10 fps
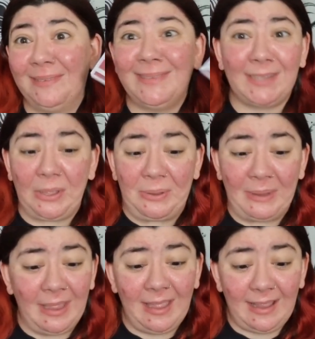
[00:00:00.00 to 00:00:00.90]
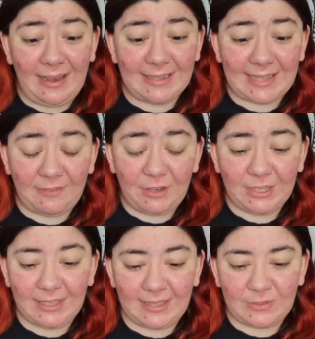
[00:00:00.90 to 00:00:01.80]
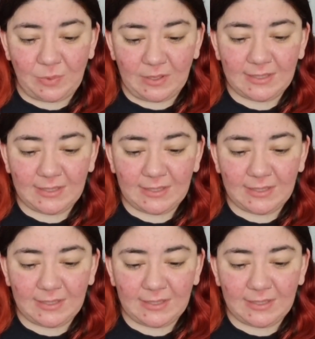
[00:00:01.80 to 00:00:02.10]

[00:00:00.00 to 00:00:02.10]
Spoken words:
So let's have a look at this one.